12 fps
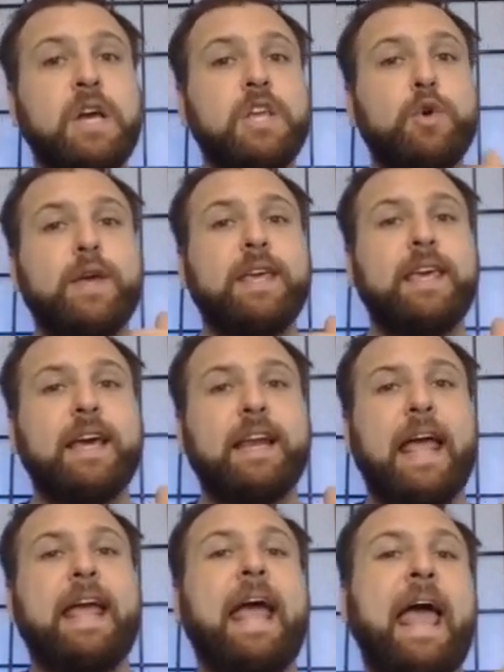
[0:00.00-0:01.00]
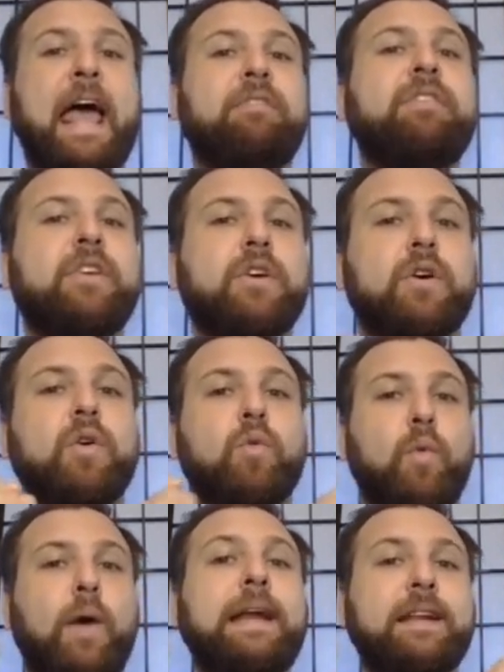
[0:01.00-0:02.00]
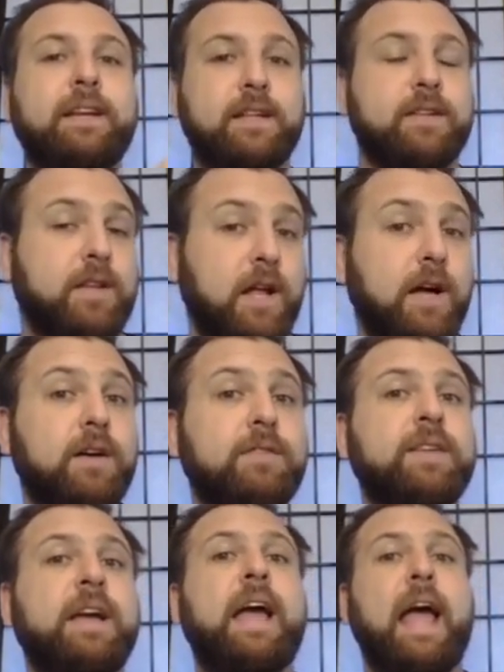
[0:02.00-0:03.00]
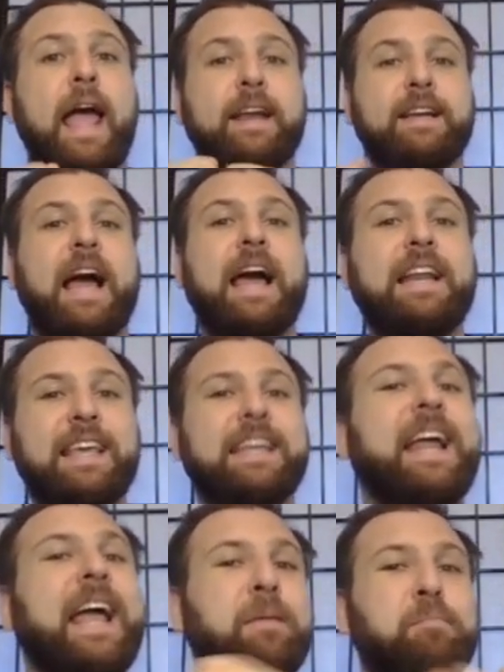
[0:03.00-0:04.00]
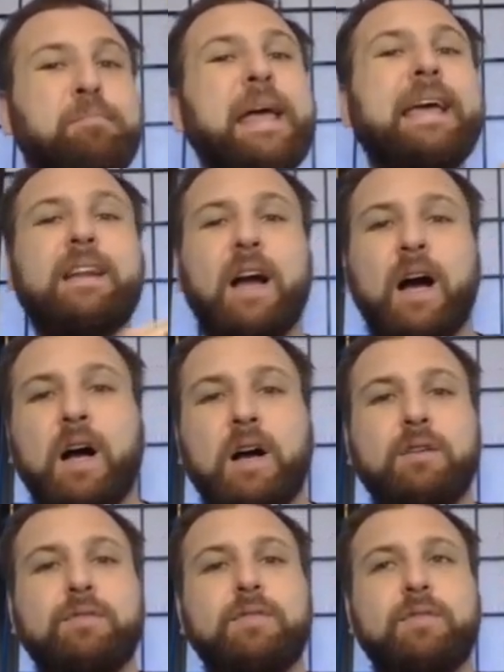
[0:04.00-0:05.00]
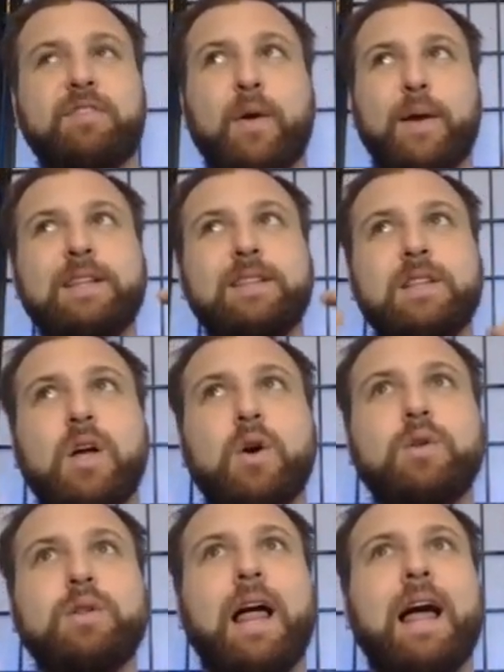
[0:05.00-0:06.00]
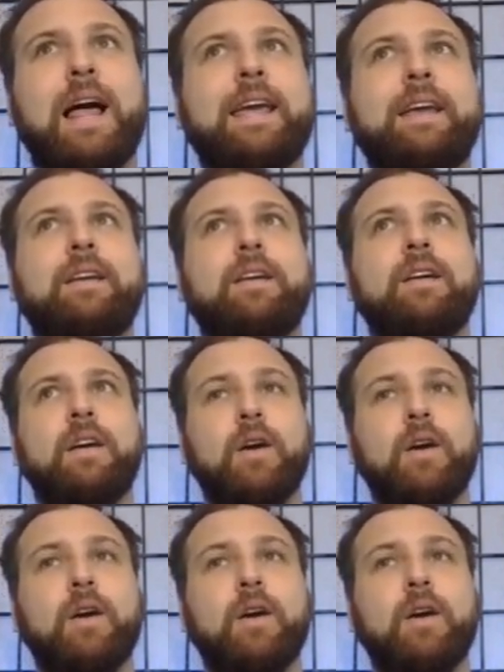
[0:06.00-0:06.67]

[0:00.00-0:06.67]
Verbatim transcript: you can get a heavier weighted glove and kind of get a bit of very low line